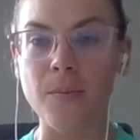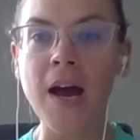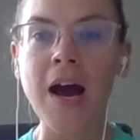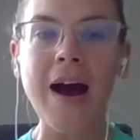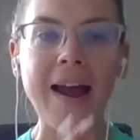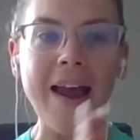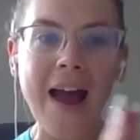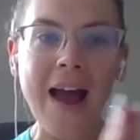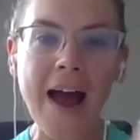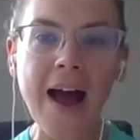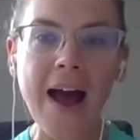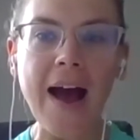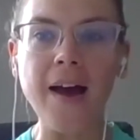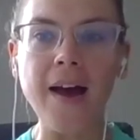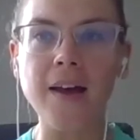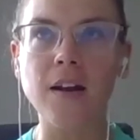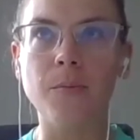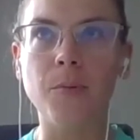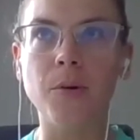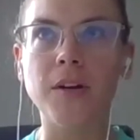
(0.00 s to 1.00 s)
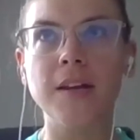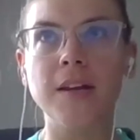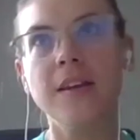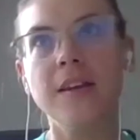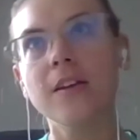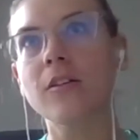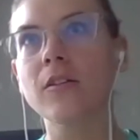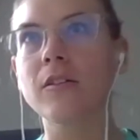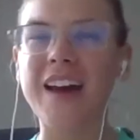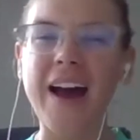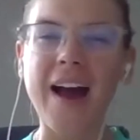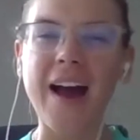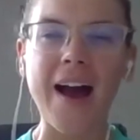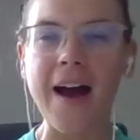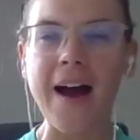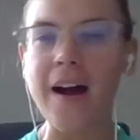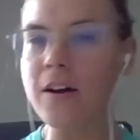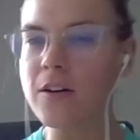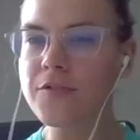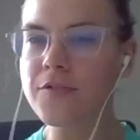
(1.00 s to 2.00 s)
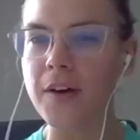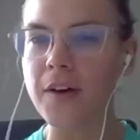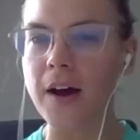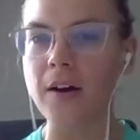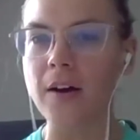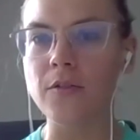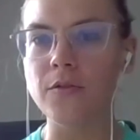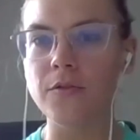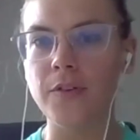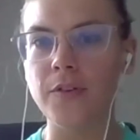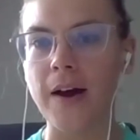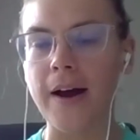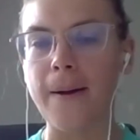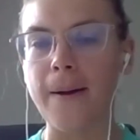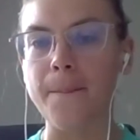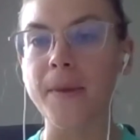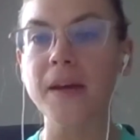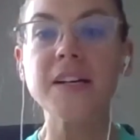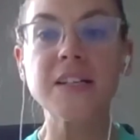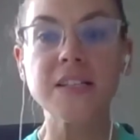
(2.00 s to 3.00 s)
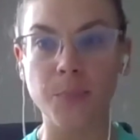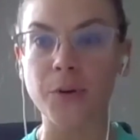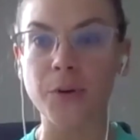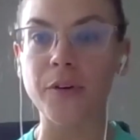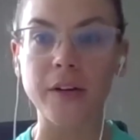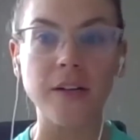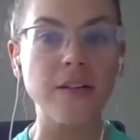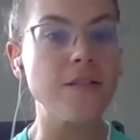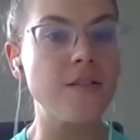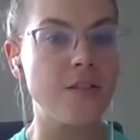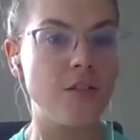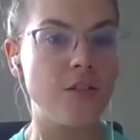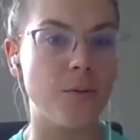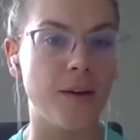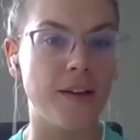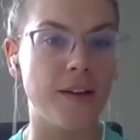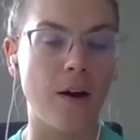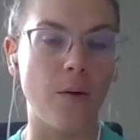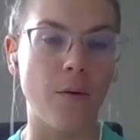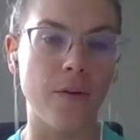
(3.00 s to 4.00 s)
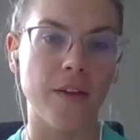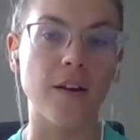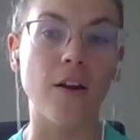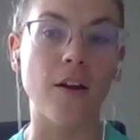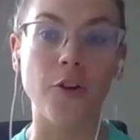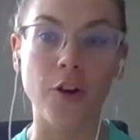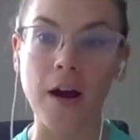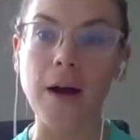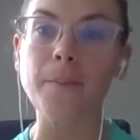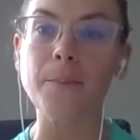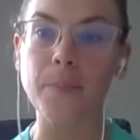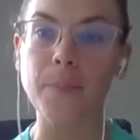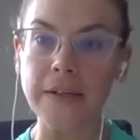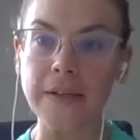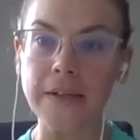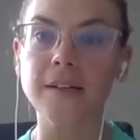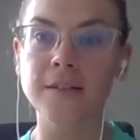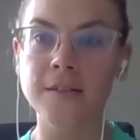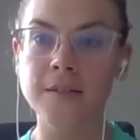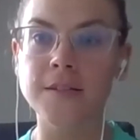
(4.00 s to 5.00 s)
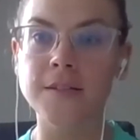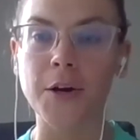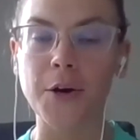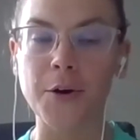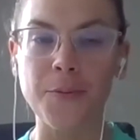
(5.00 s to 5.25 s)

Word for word: I had about a year and a half of um, experience doing that with another company. So.